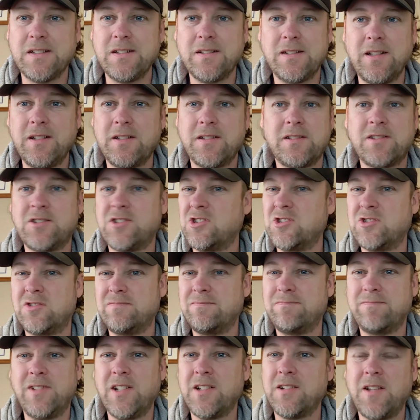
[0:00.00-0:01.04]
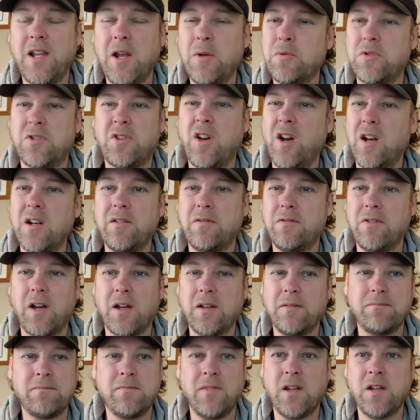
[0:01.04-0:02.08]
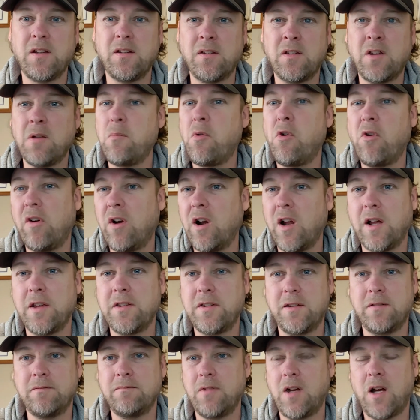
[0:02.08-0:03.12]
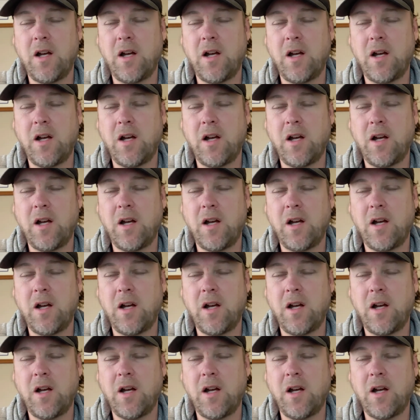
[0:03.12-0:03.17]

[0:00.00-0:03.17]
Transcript: it was kind of like demoralizing.